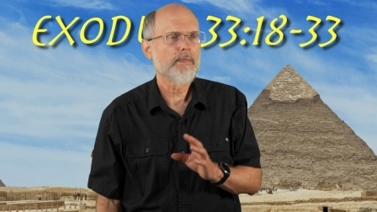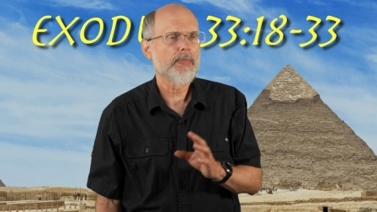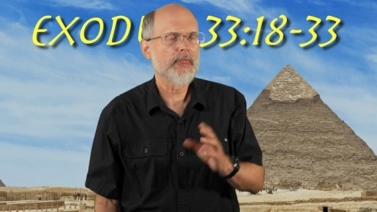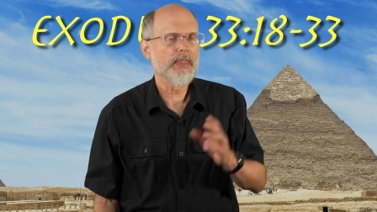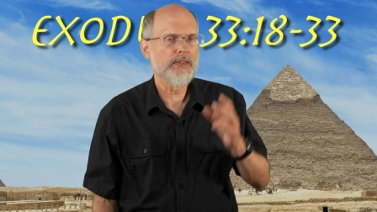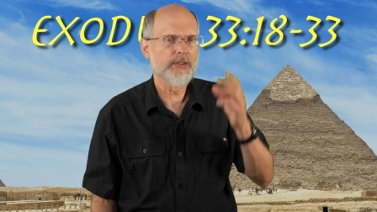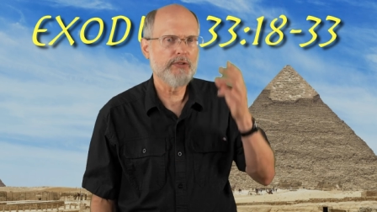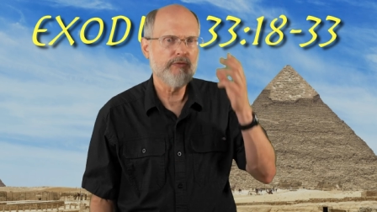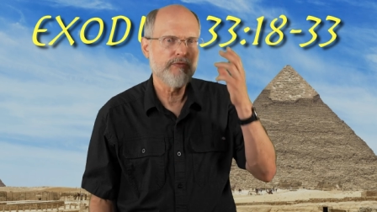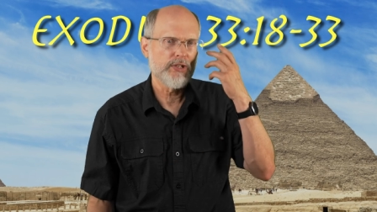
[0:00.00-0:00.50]

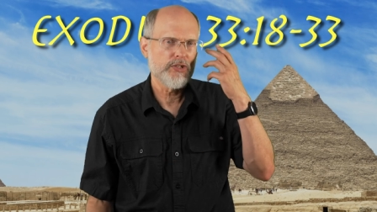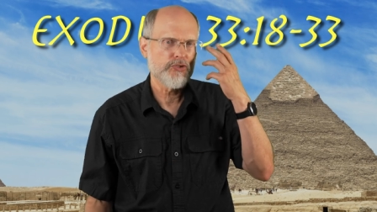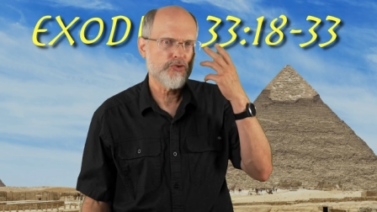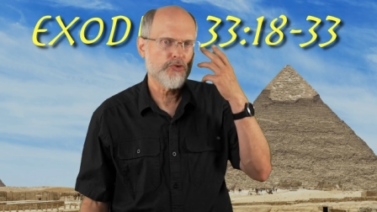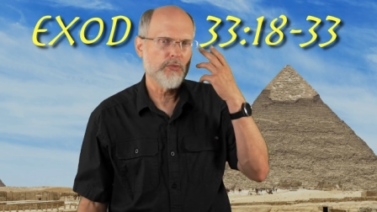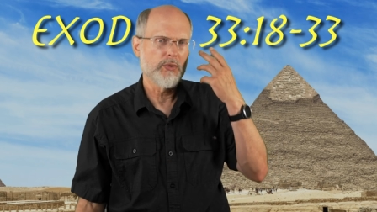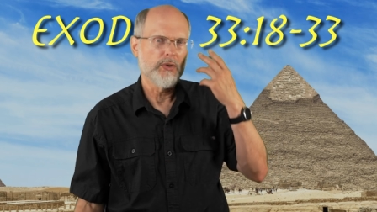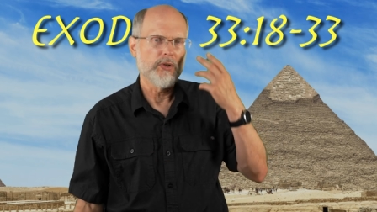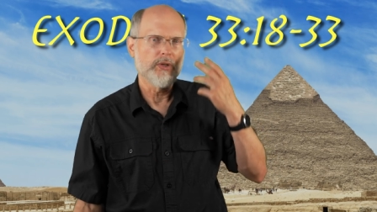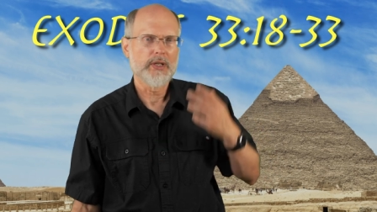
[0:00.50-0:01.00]
the
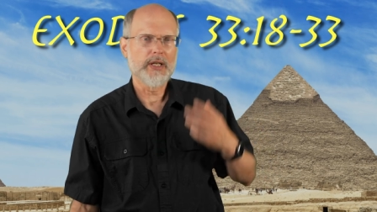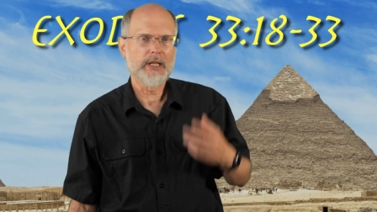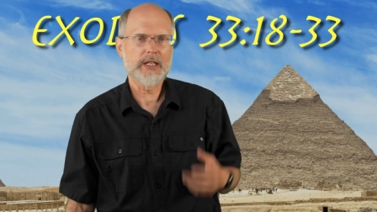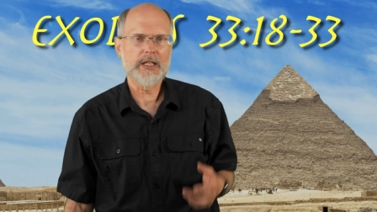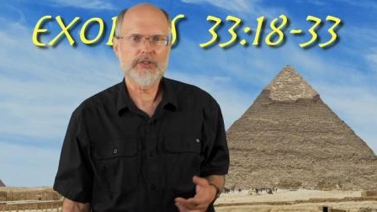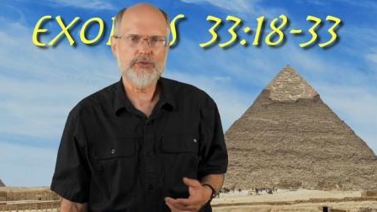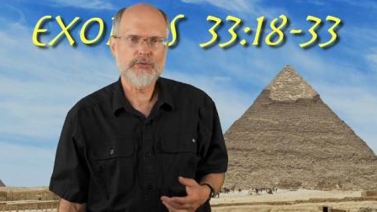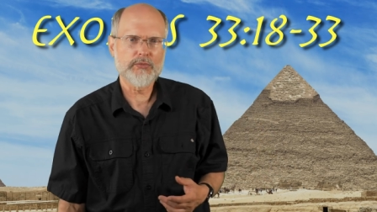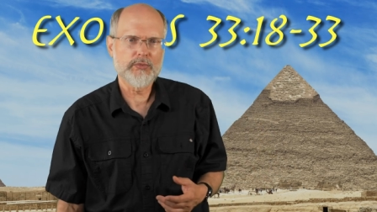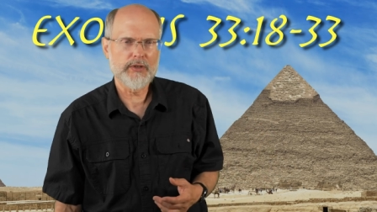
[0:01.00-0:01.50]
visual. I
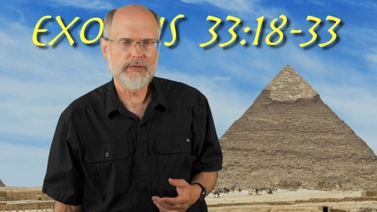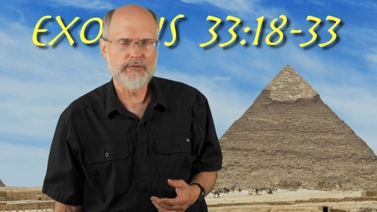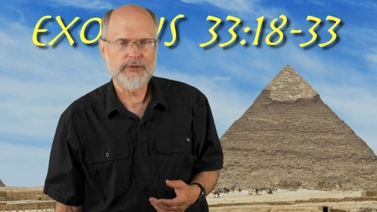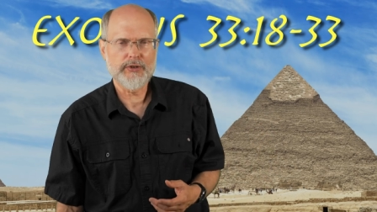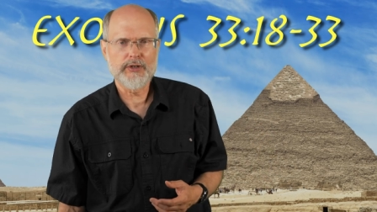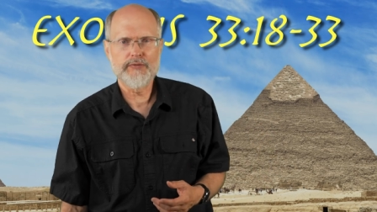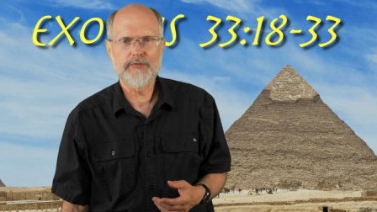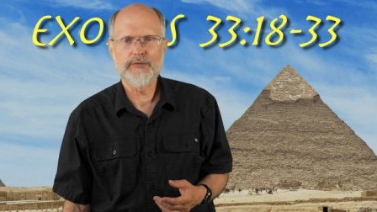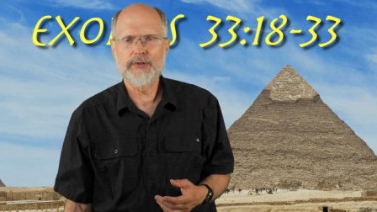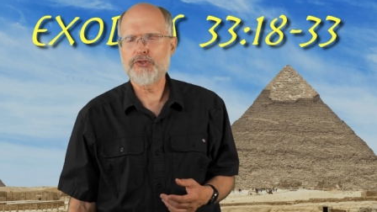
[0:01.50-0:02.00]
guess we're
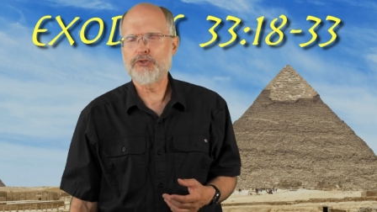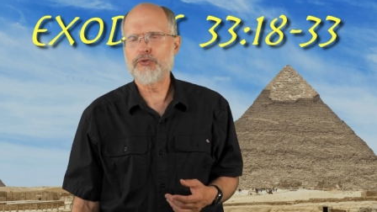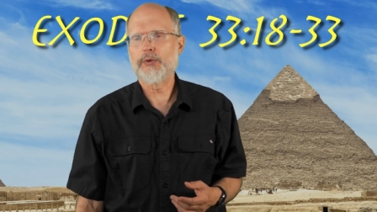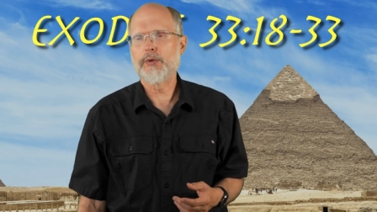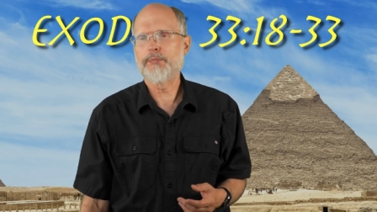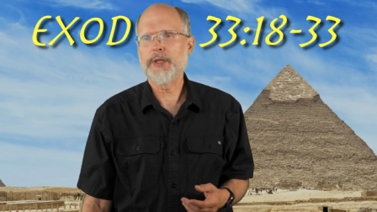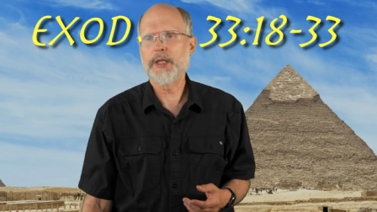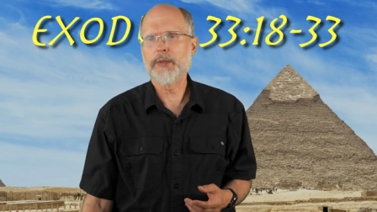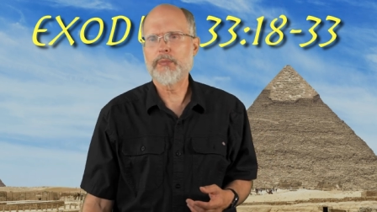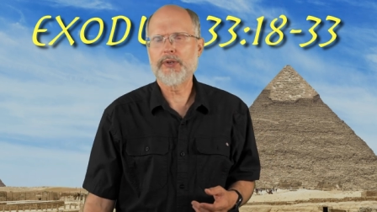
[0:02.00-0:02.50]
very
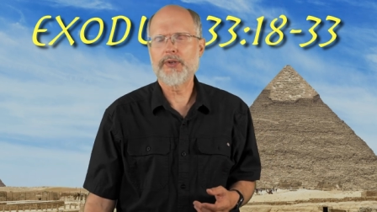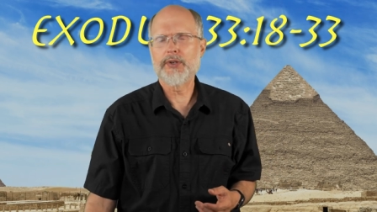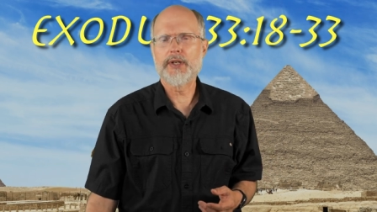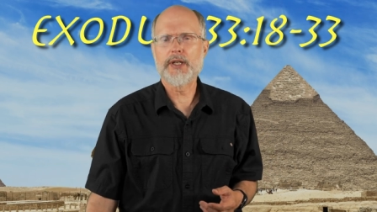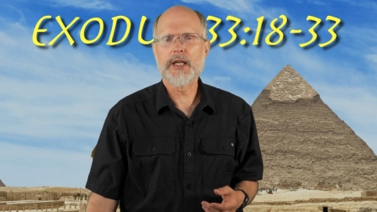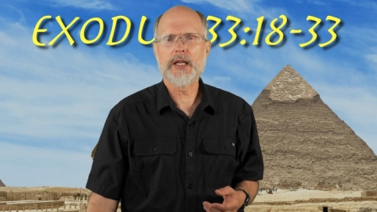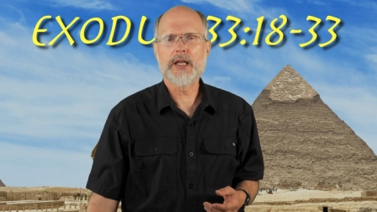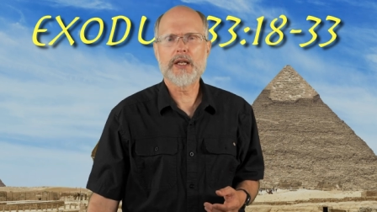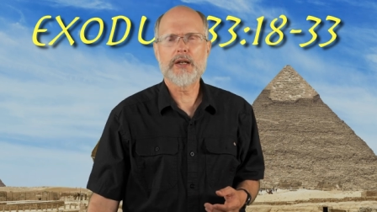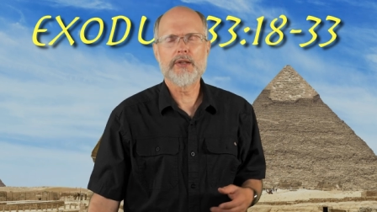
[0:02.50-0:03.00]
visual people today,